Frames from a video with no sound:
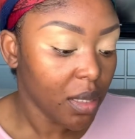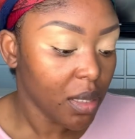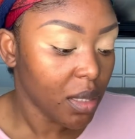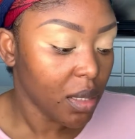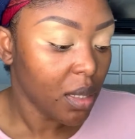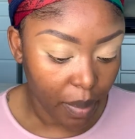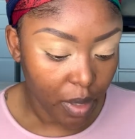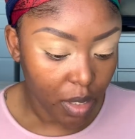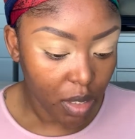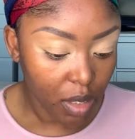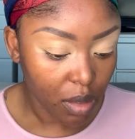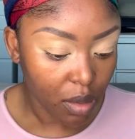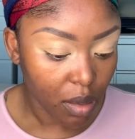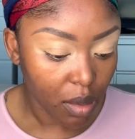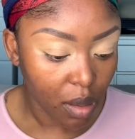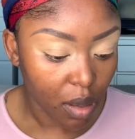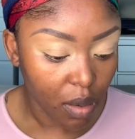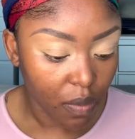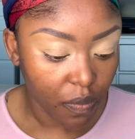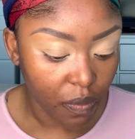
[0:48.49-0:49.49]
I'm gonna start
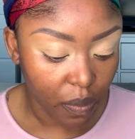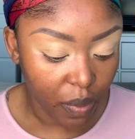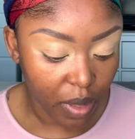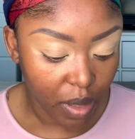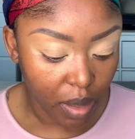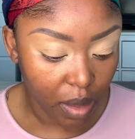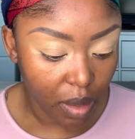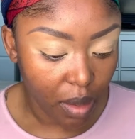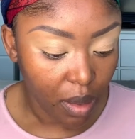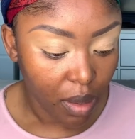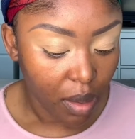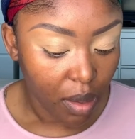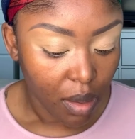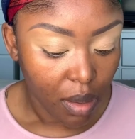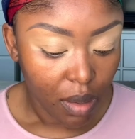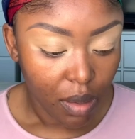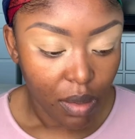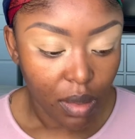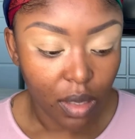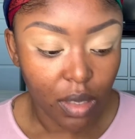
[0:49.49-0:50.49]
off with
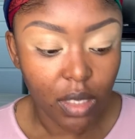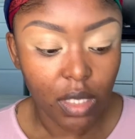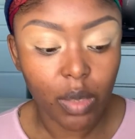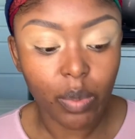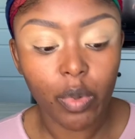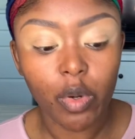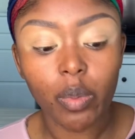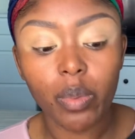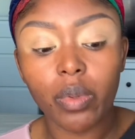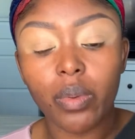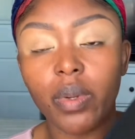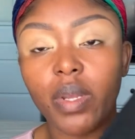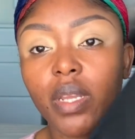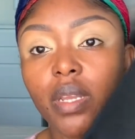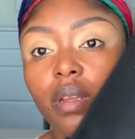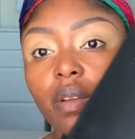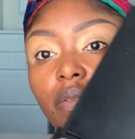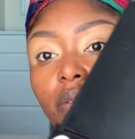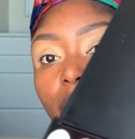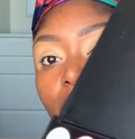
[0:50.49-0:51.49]
this purple right
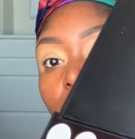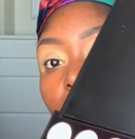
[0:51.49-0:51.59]
here from the